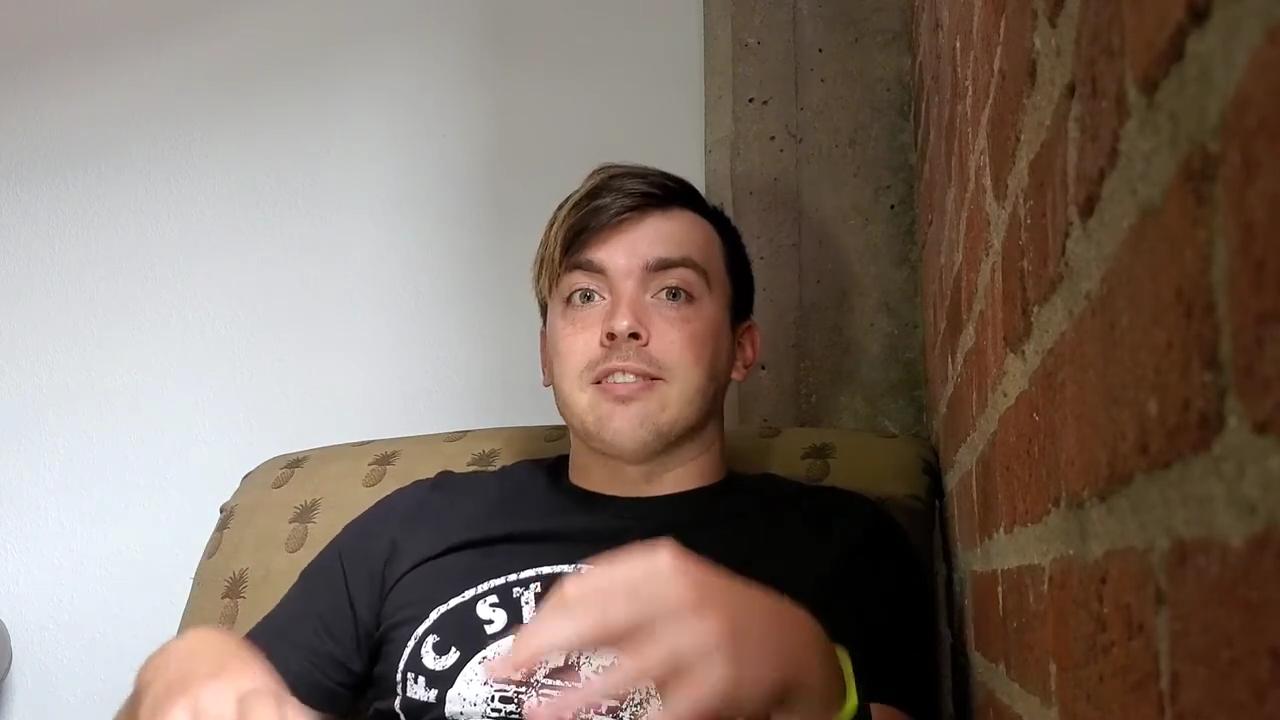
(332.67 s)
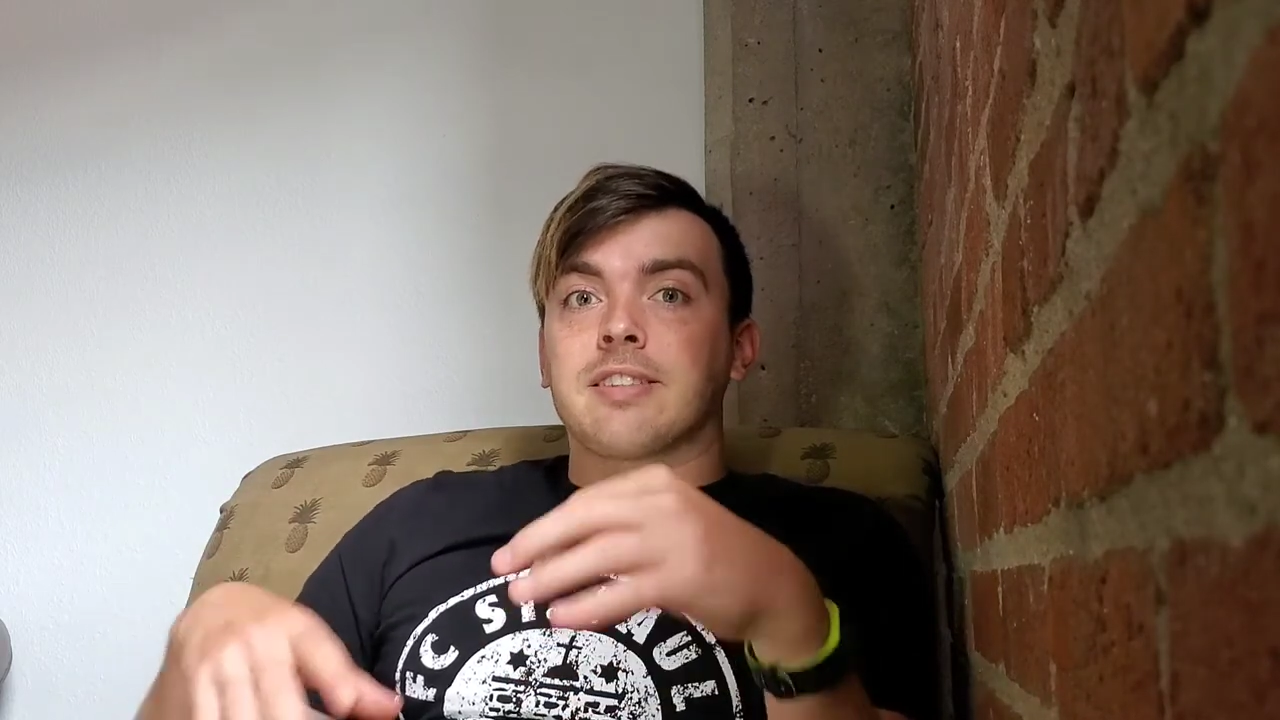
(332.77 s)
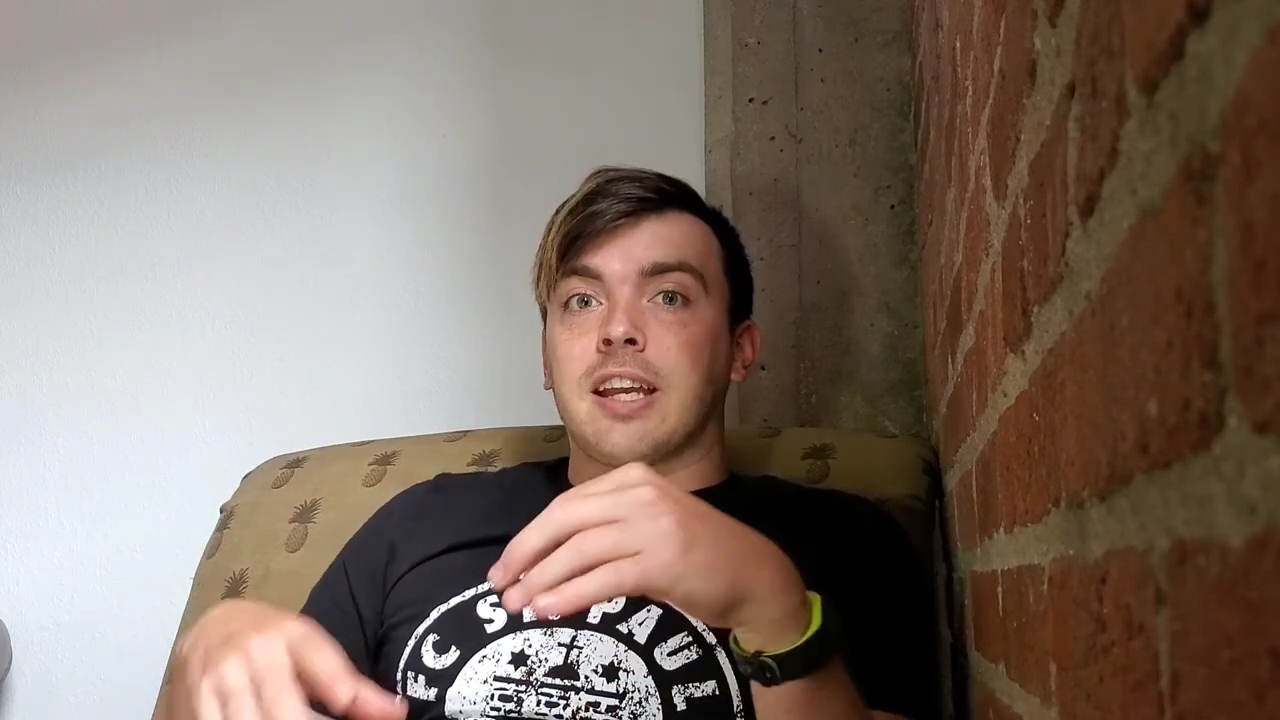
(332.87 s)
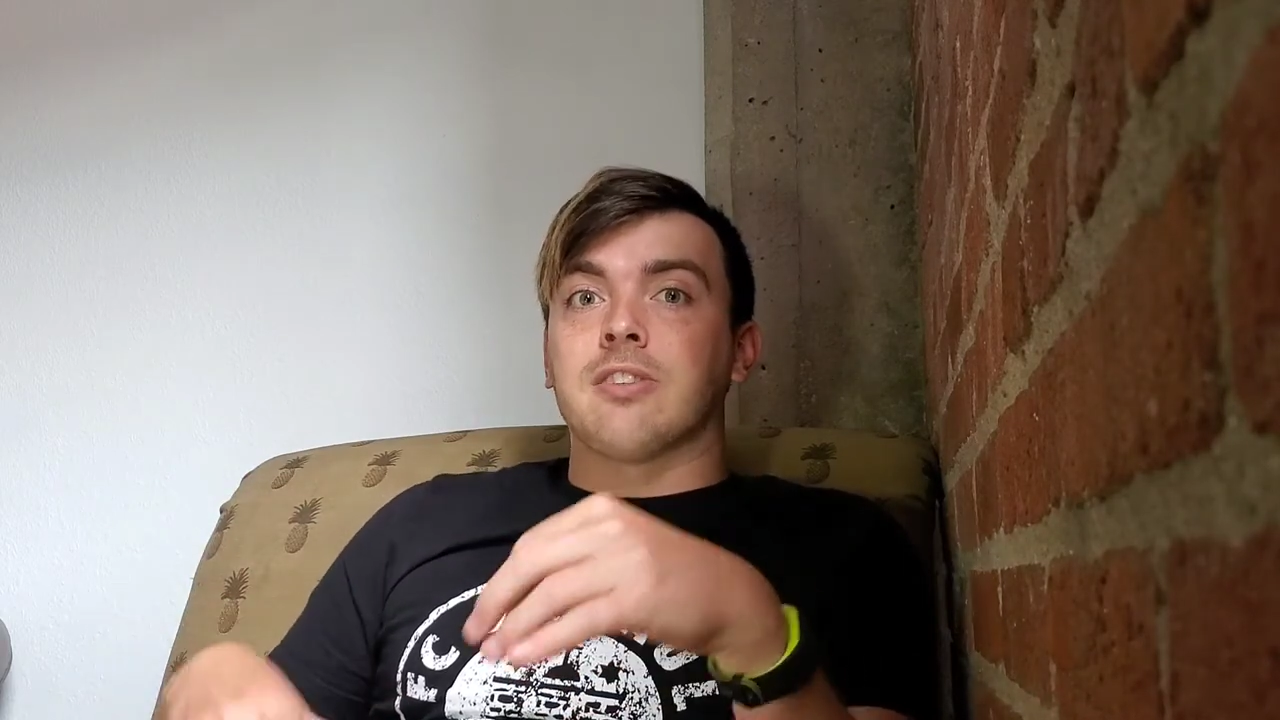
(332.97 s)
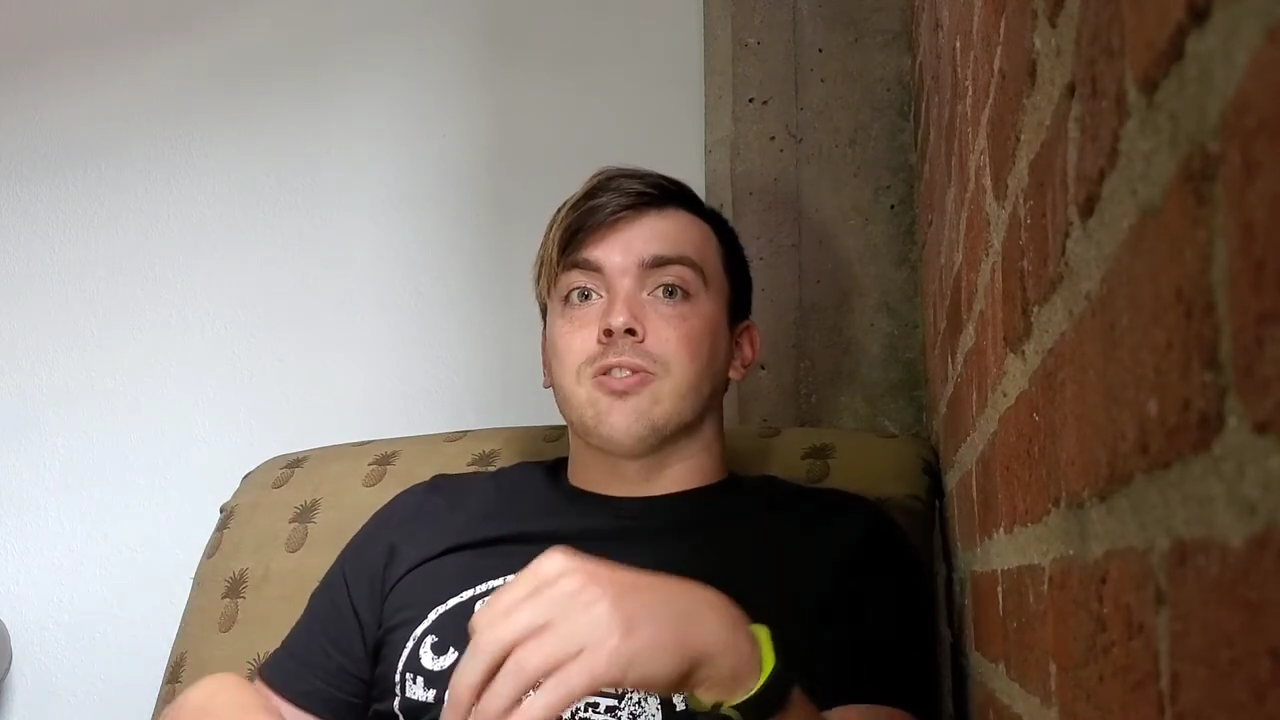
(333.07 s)

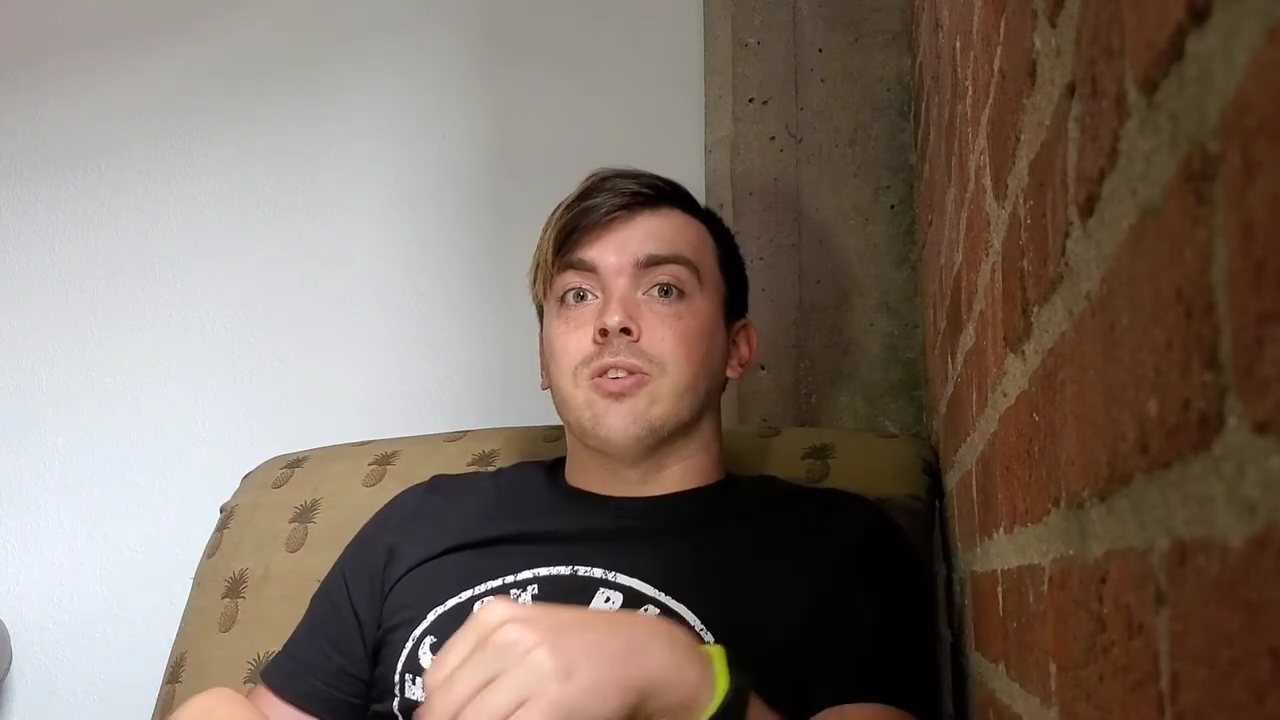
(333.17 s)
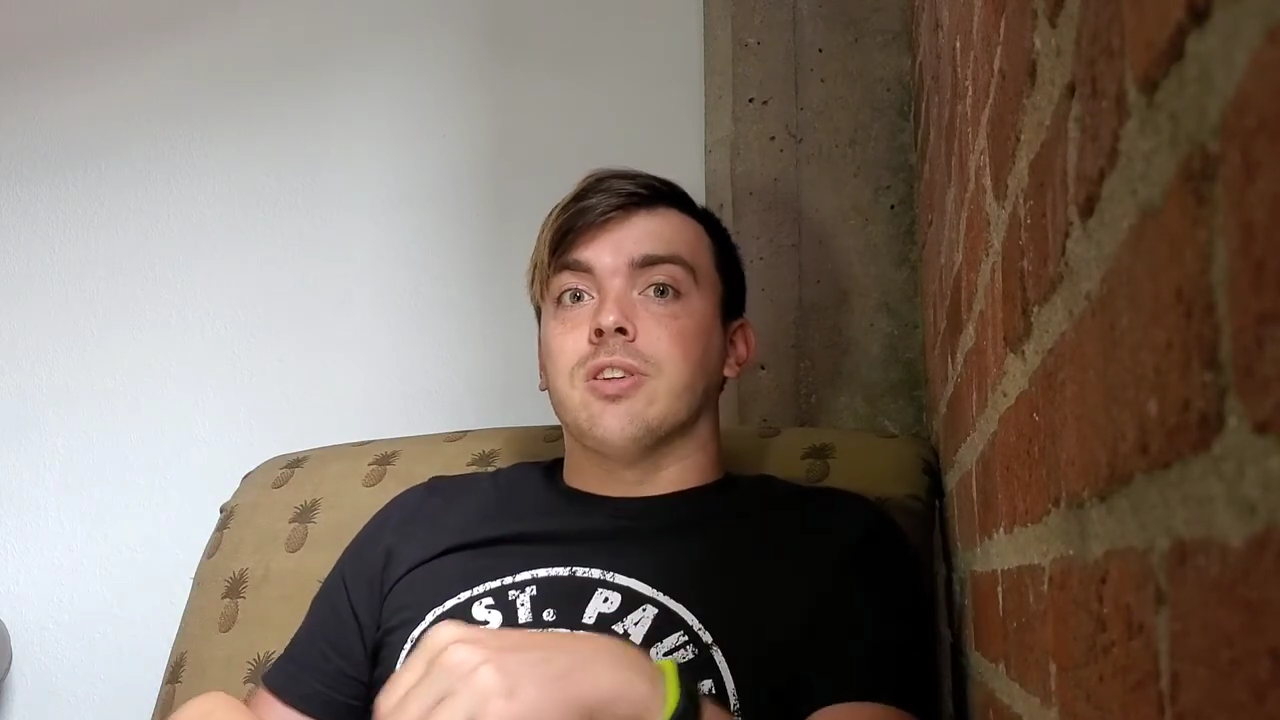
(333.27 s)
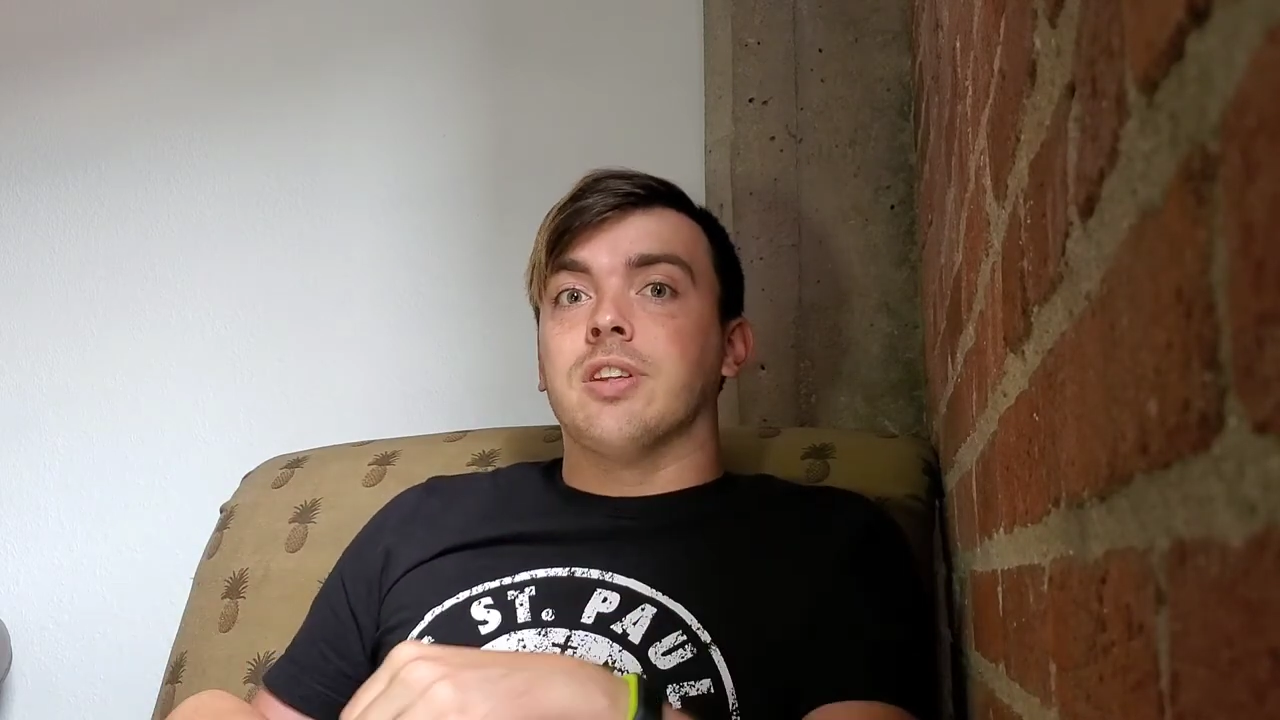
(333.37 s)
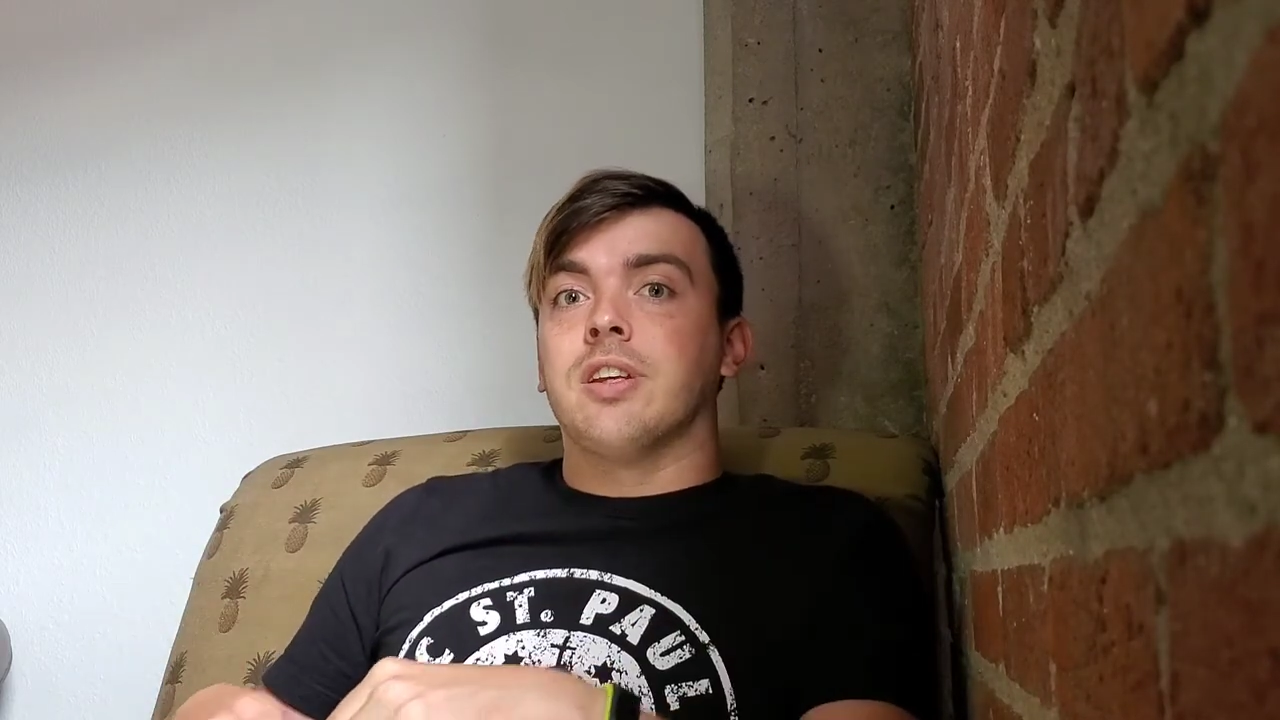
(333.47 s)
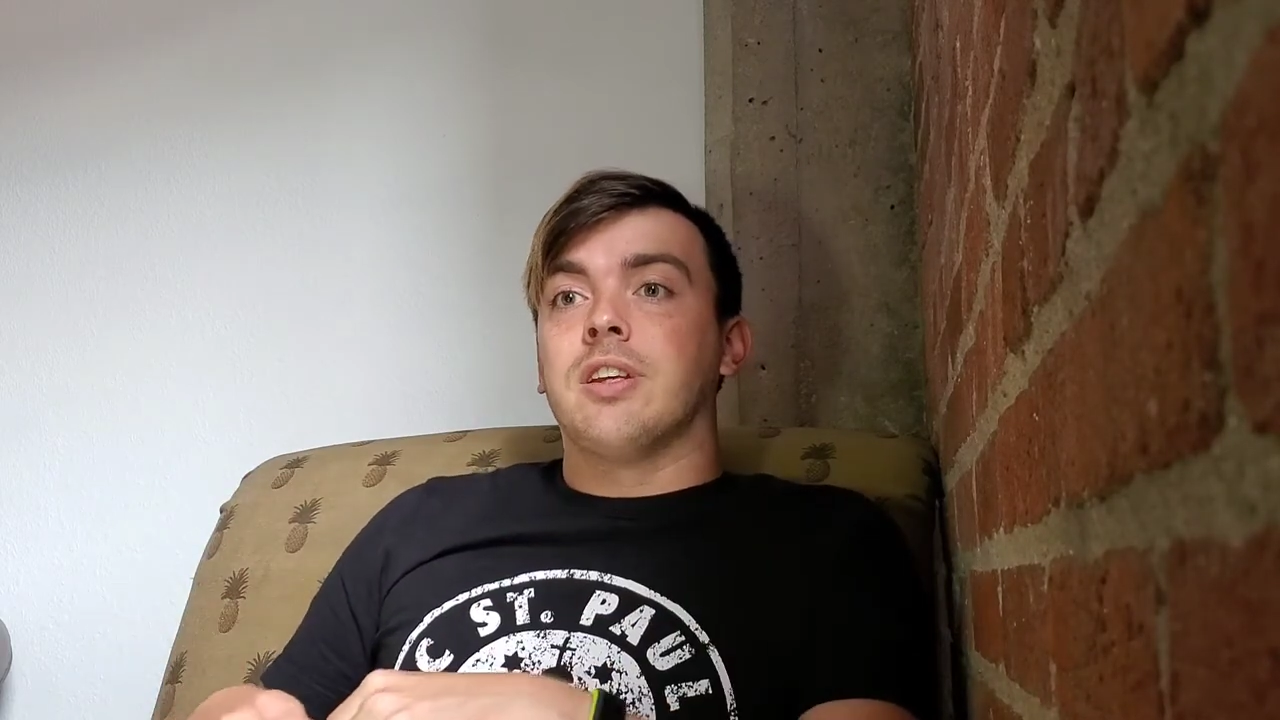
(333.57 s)
canceled,